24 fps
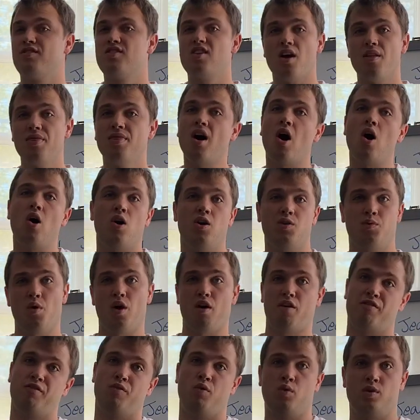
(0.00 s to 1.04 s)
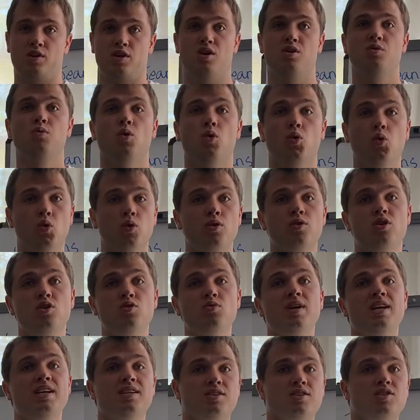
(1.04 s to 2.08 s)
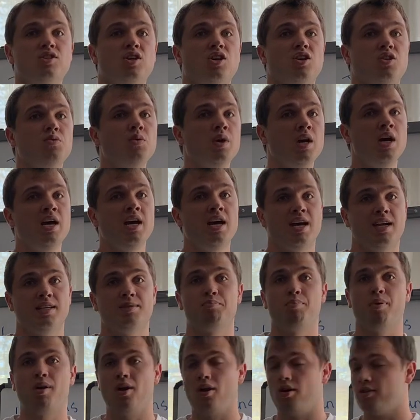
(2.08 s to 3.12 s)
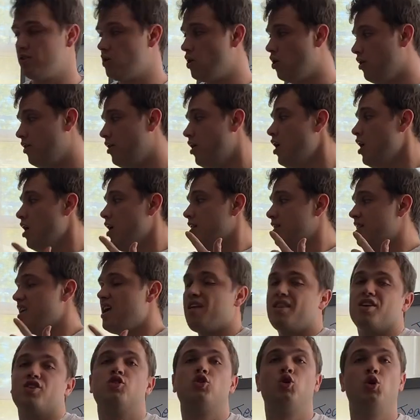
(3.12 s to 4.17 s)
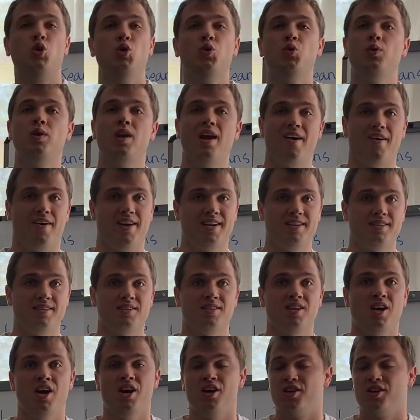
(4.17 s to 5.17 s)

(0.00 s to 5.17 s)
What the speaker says: done the hard work for you. All you need to do is plot on the other 2 lines.